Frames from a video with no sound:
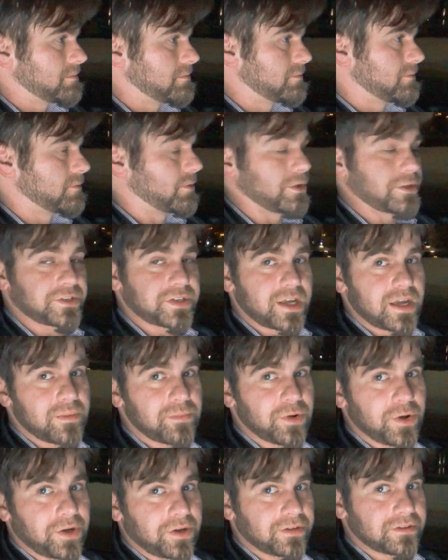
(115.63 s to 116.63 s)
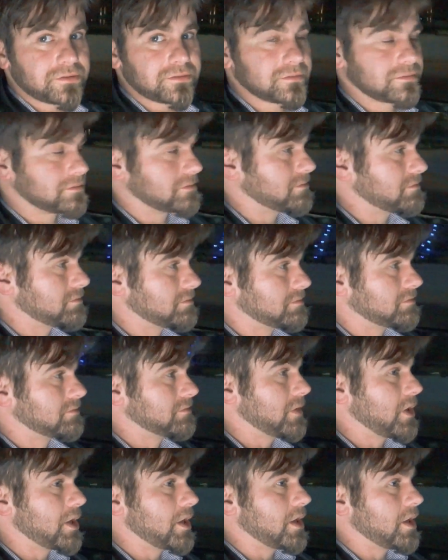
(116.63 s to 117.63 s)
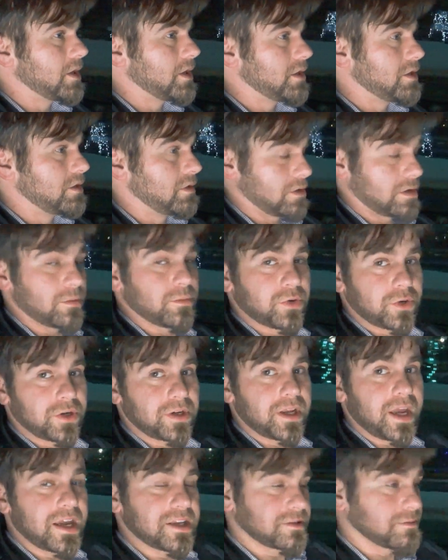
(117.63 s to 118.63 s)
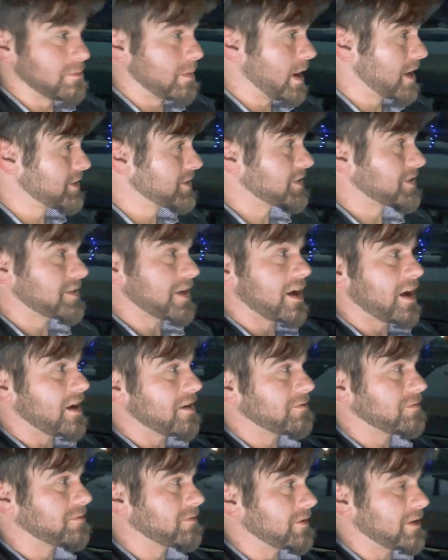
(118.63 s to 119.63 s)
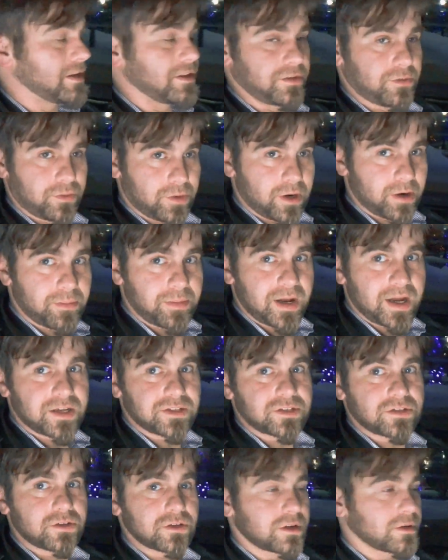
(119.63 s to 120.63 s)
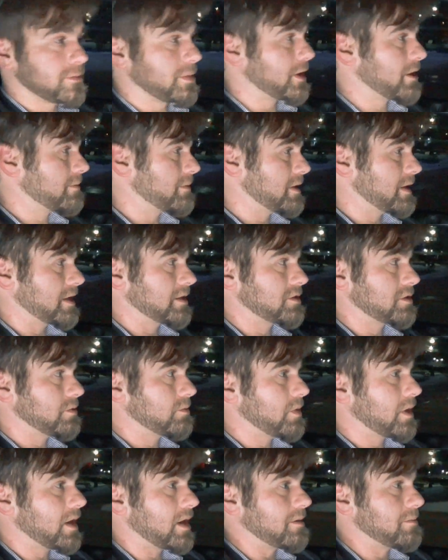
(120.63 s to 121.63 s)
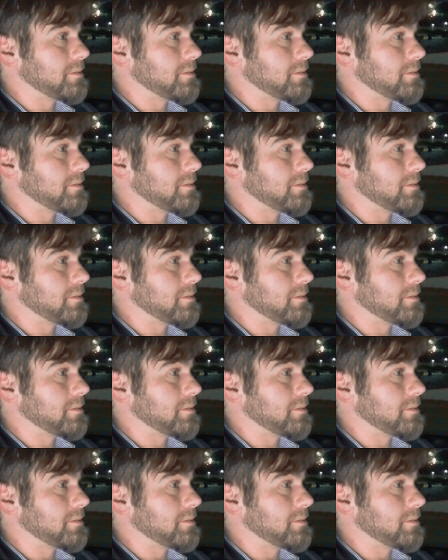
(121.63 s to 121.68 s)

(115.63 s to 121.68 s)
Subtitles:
For example, you can put as much stuff in the rear passenger compartment as you want,